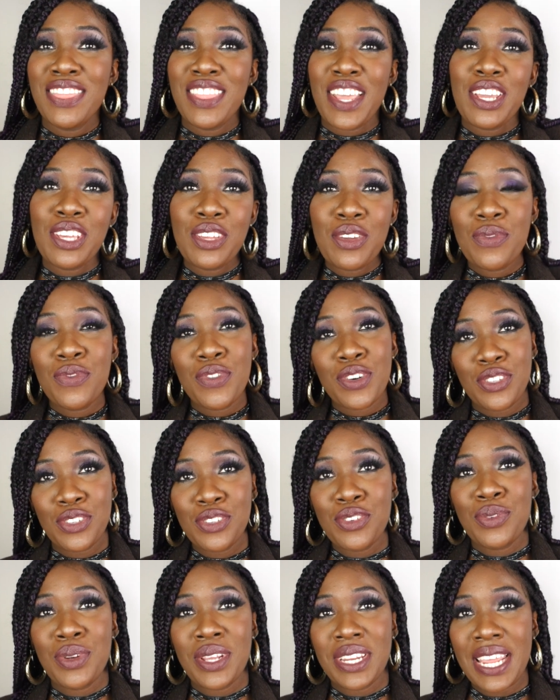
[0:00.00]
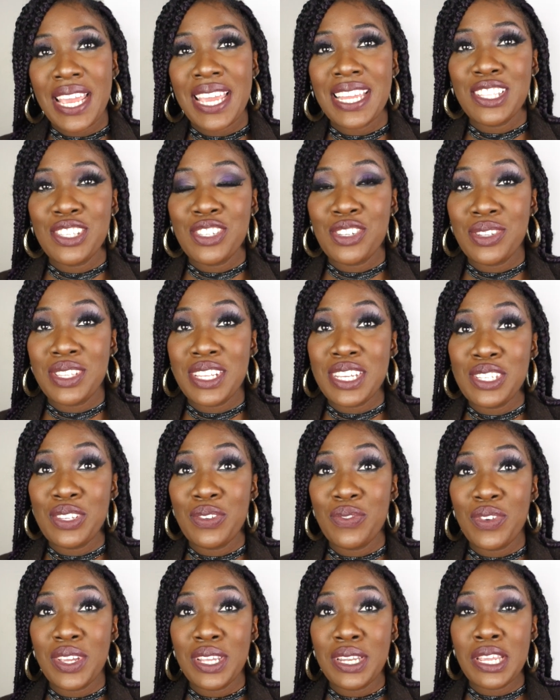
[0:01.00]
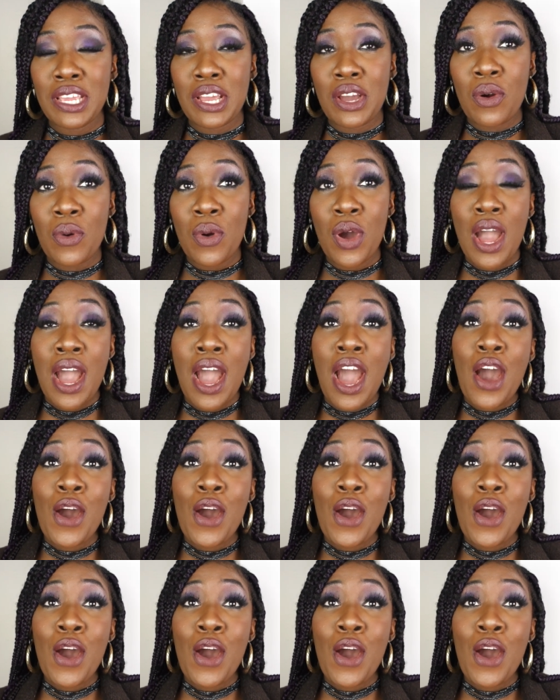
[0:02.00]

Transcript: Thank you for tuning into this video.